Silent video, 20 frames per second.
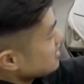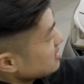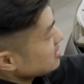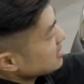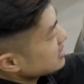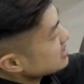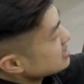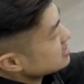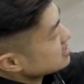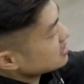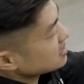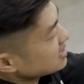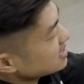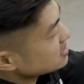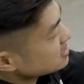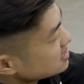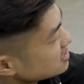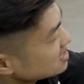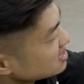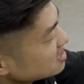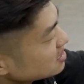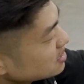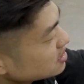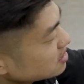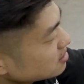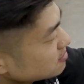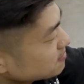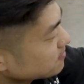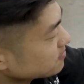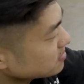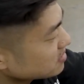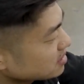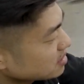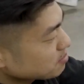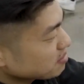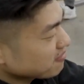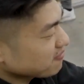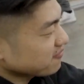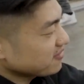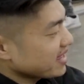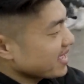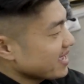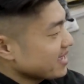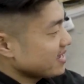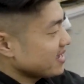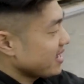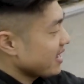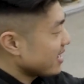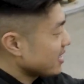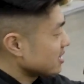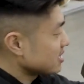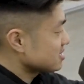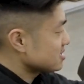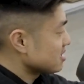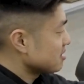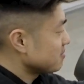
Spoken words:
it's gonna, you know, be flat and it looks